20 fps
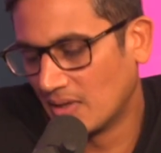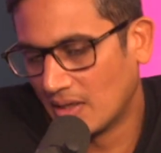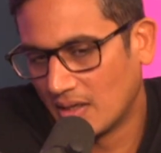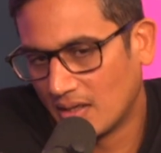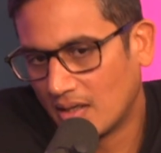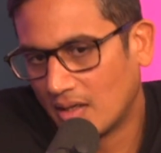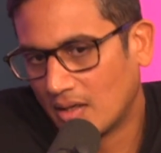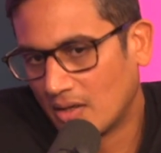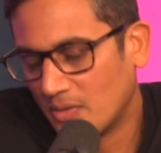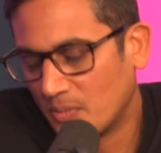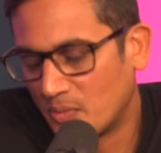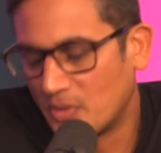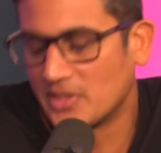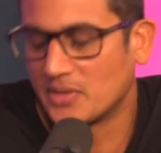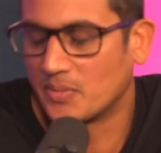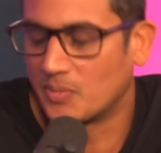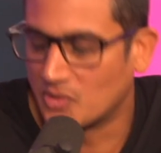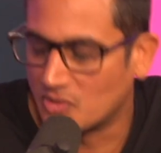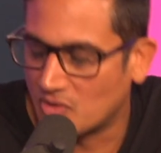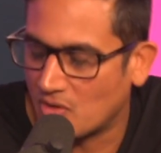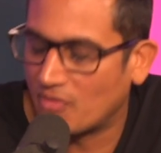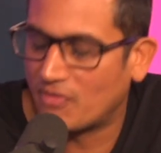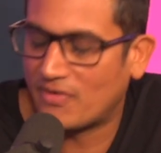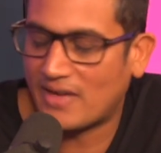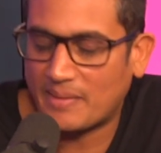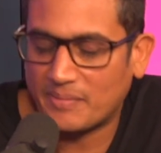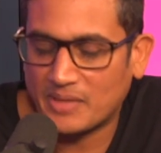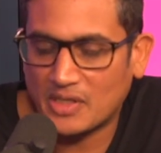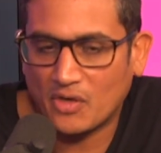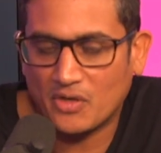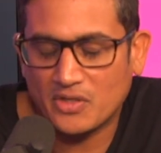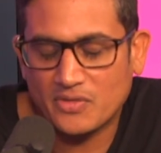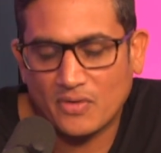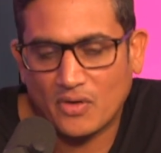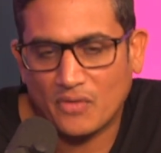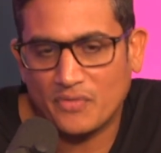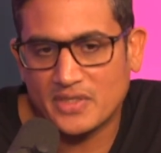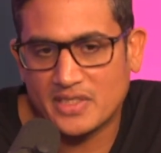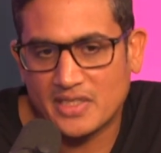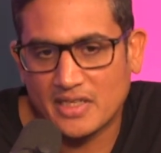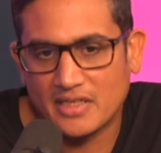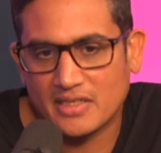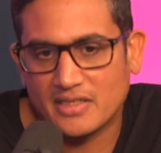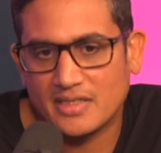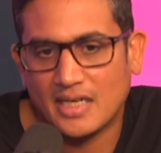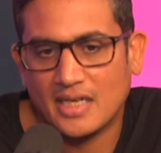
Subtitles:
are the principals of family offices,